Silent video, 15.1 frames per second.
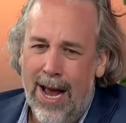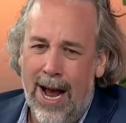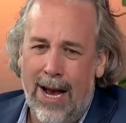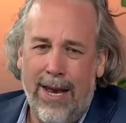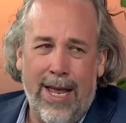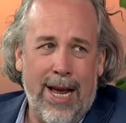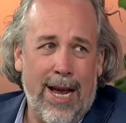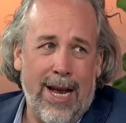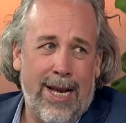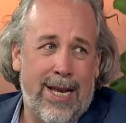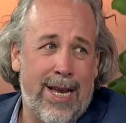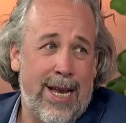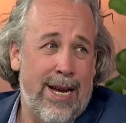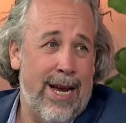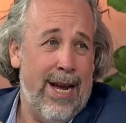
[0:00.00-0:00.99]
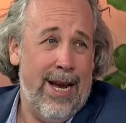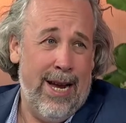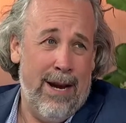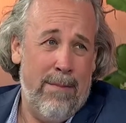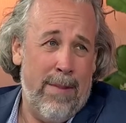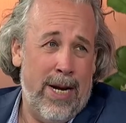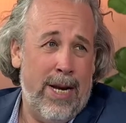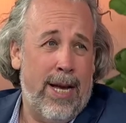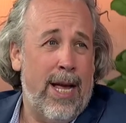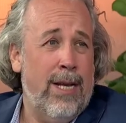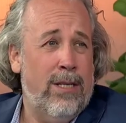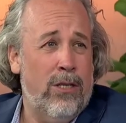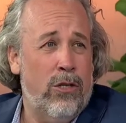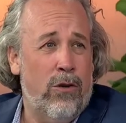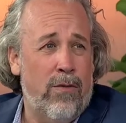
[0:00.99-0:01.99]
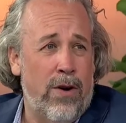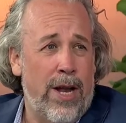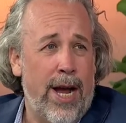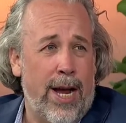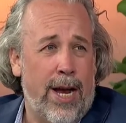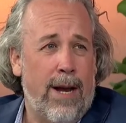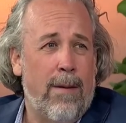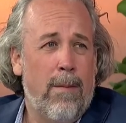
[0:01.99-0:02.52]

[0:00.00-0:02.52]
and they did it in many cases overnight.